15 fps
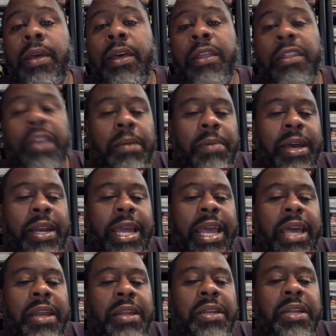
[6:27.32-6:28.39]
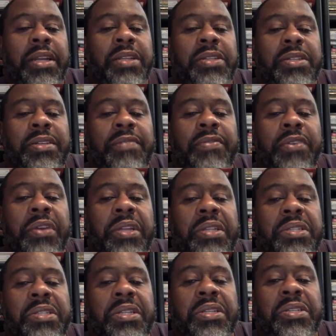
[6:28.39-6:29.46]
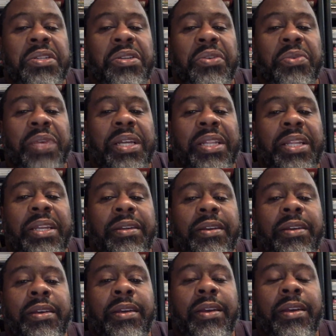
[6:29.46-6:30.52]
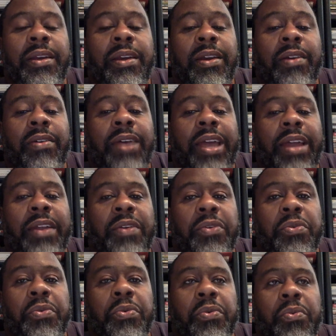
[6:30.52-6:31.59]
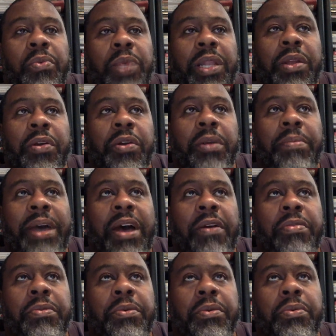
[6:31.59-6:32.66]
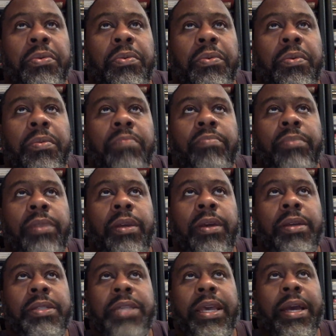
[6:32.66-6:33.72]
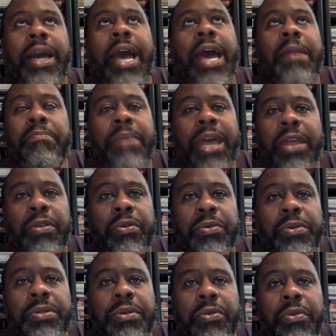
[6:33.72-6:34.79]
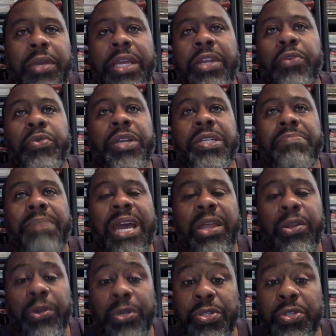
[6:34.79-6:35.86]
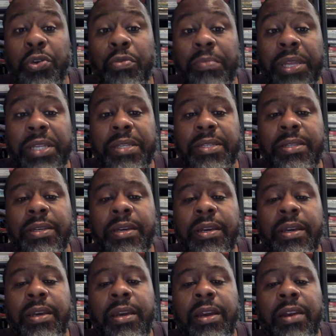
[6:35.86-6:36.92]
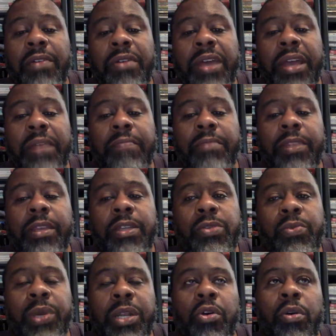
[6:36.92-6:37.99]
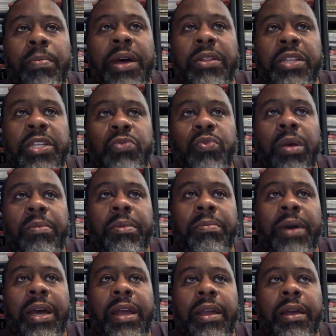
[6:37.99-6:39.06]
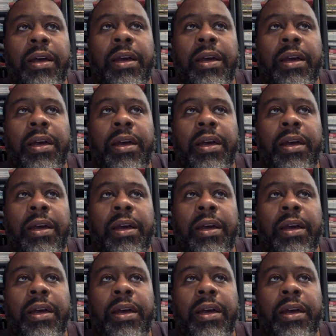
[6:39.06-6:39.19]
Think about a Hannah Dunstan, for instance, in New England, right, who we learn about through say a Cotton Mather's or Increase Mather's sermons, right? So we know about these women by